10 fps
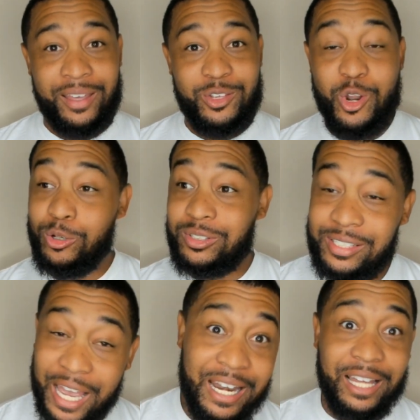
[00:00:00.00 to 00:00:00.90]
You don't
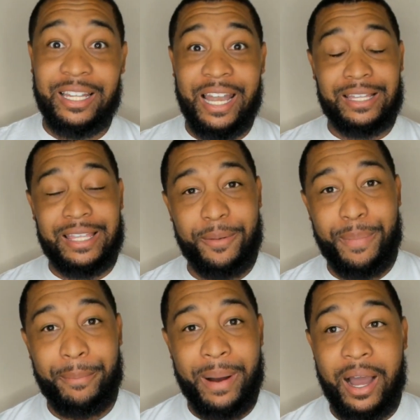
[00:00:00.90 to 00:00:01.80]
say nothing like that
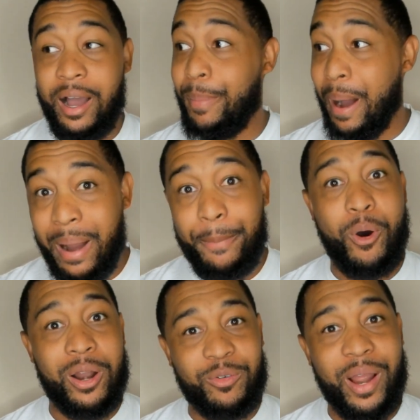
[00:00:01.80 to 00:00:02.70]
about my
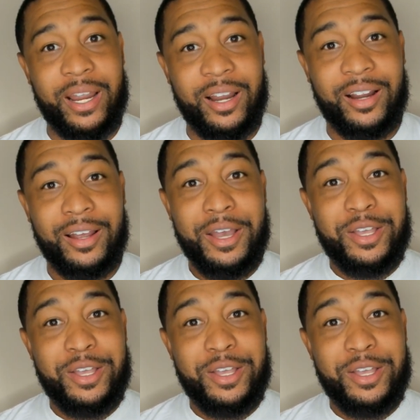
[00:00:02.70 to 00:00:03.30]
partner right here.